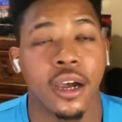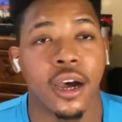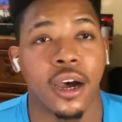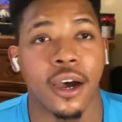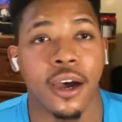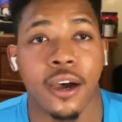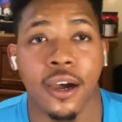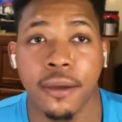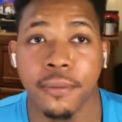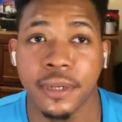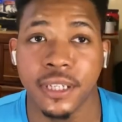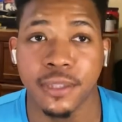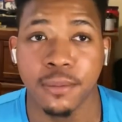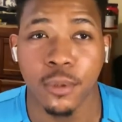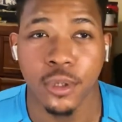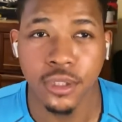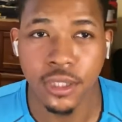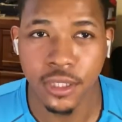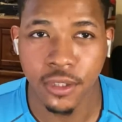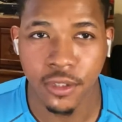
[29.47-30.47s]
It's
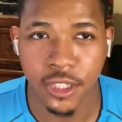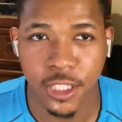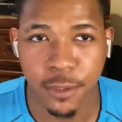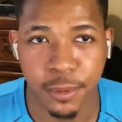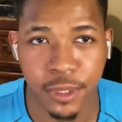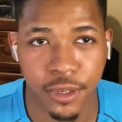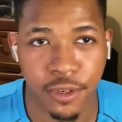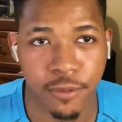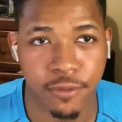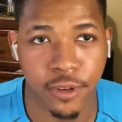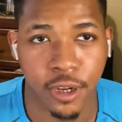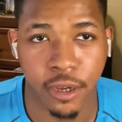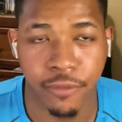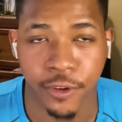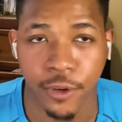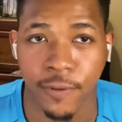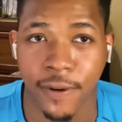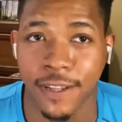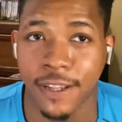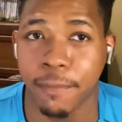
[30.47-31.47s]
mostly going to be revolving
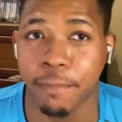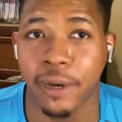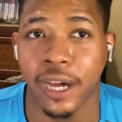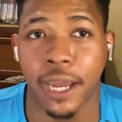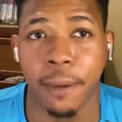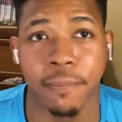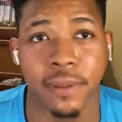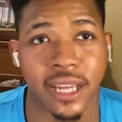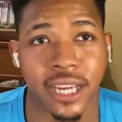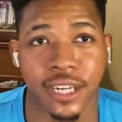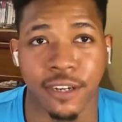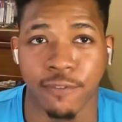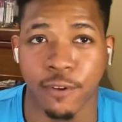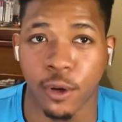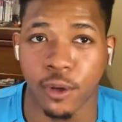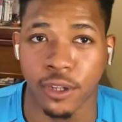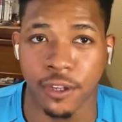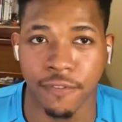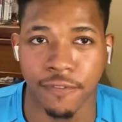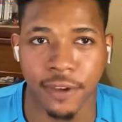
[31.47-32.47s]
around the pipeline of
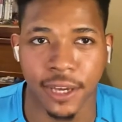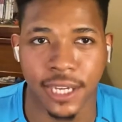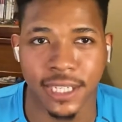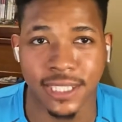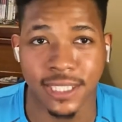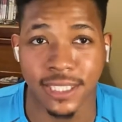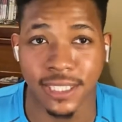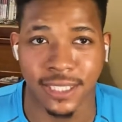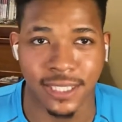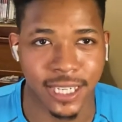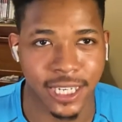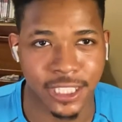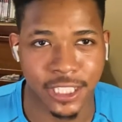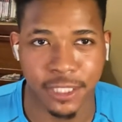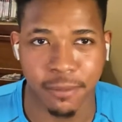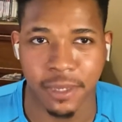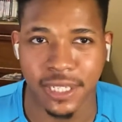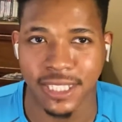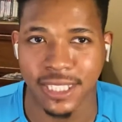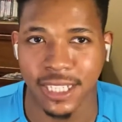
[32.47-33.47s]
OnlyFans. This is actually
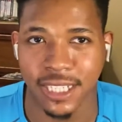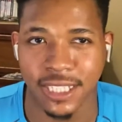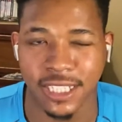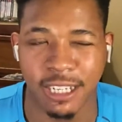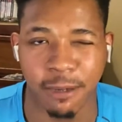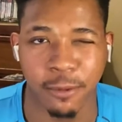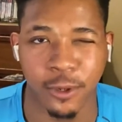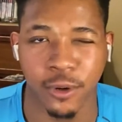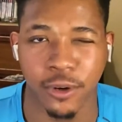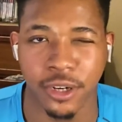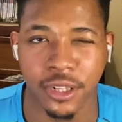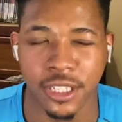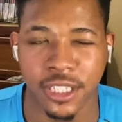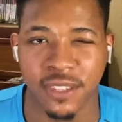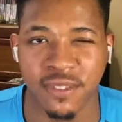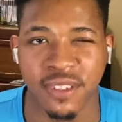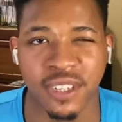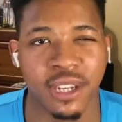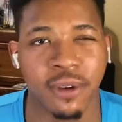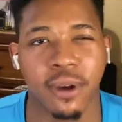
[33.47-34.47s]
my second time recording this
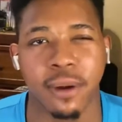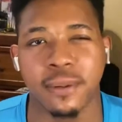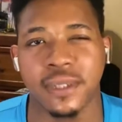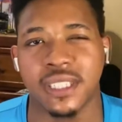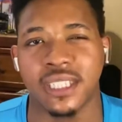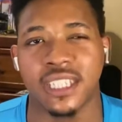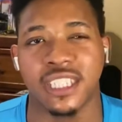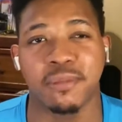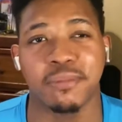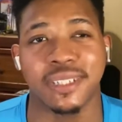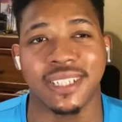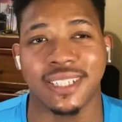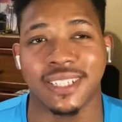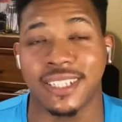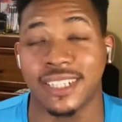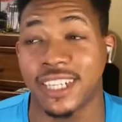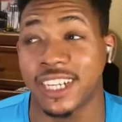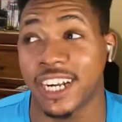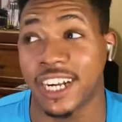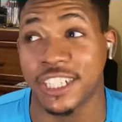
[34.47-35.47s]
video. I was 6 minutes
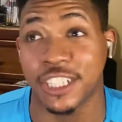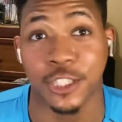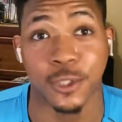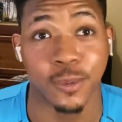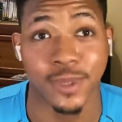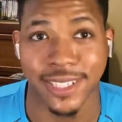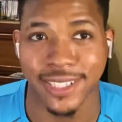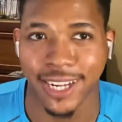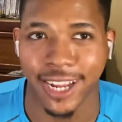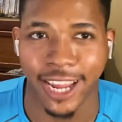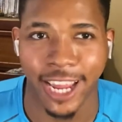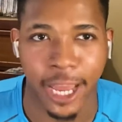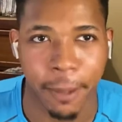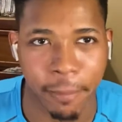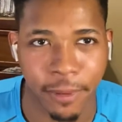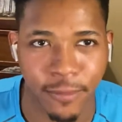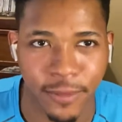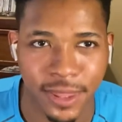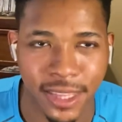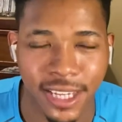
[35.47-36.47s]
in and I just was not
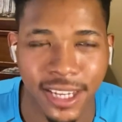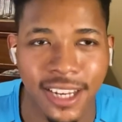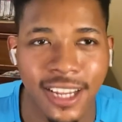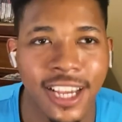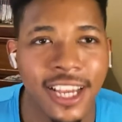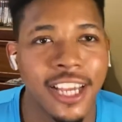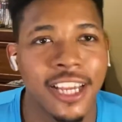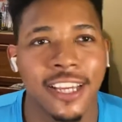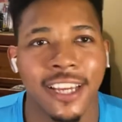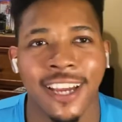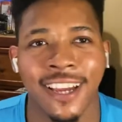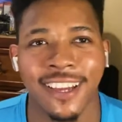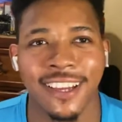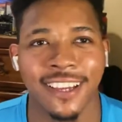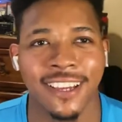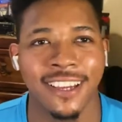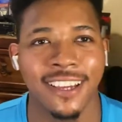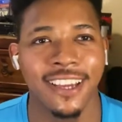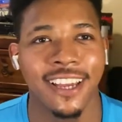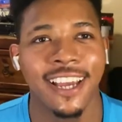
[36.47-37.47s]
happy with it.
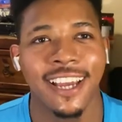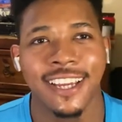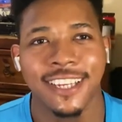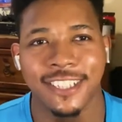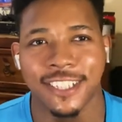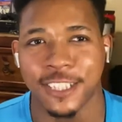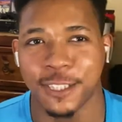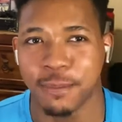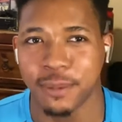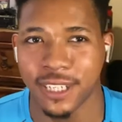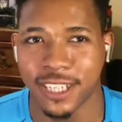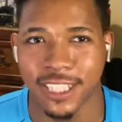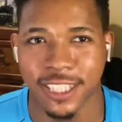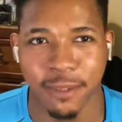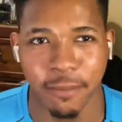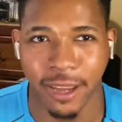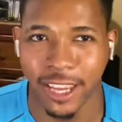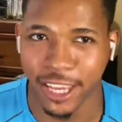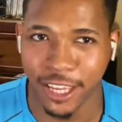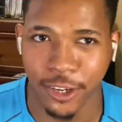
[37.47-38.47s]
Just because of
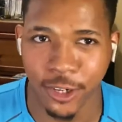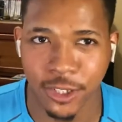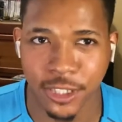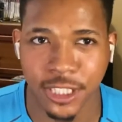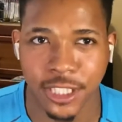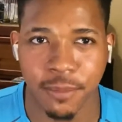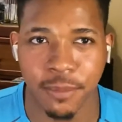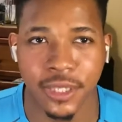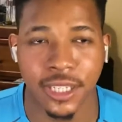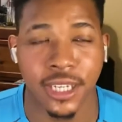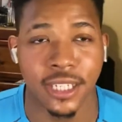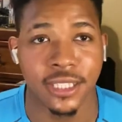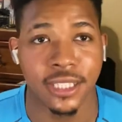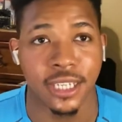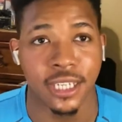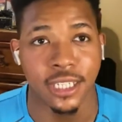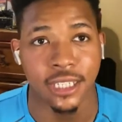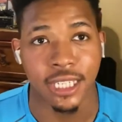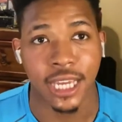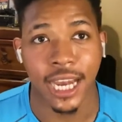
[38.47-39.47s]
my energy, because it
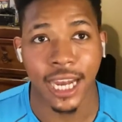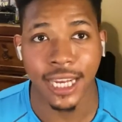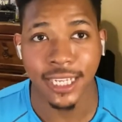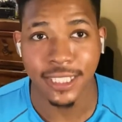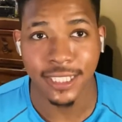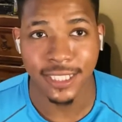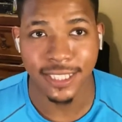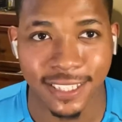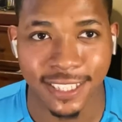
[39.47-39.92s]
is hot.